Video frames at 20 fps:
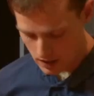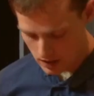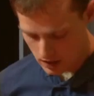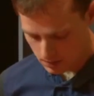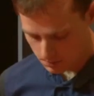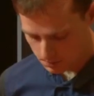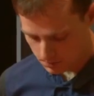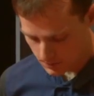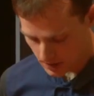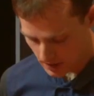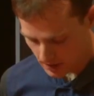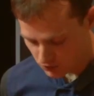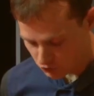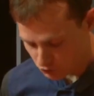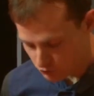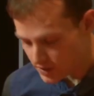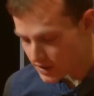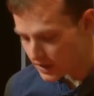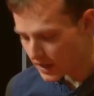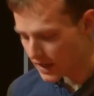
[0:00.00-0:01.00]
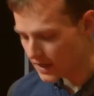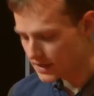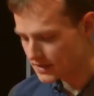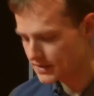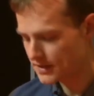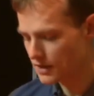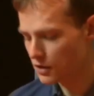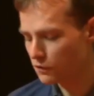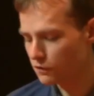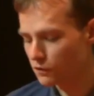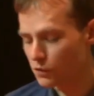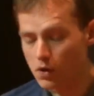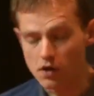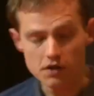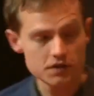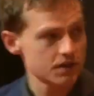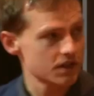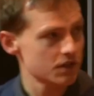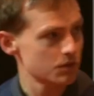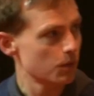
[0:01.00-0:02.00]
And Relay itself
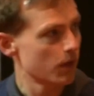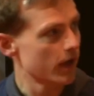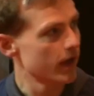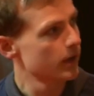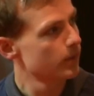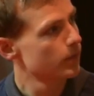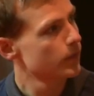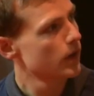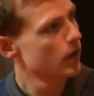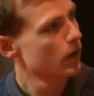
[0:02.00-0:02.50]
works this way,